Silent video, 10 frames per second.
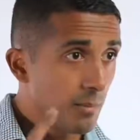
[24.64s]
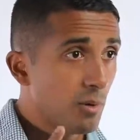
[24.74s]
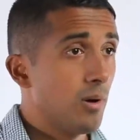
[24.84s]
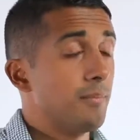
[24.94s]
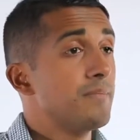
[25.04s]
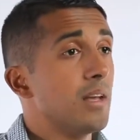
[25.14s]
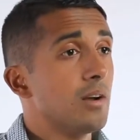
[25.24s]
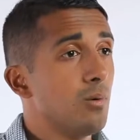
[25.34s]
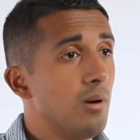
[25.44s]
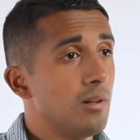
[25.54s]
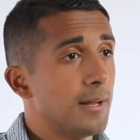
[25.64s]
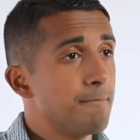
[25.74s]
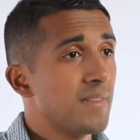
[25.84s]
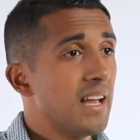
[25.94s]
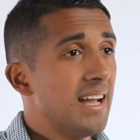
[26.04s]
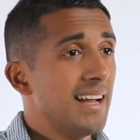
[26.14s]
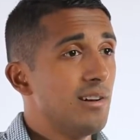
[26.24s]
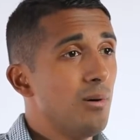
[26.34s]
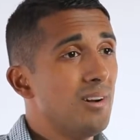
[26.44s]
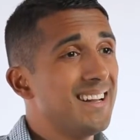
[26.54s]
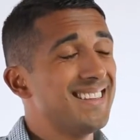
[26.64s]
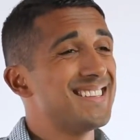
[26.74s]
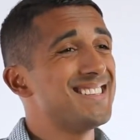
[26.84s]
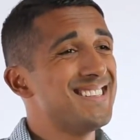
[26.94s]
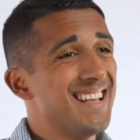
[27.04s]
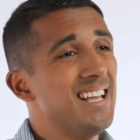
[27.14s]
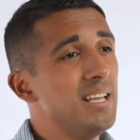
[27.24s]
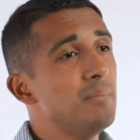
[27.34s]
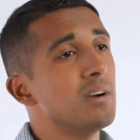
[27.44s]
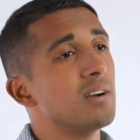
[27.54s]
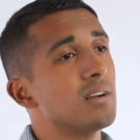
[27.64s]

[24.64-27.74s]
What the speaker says: Number one, quality. In order to get the same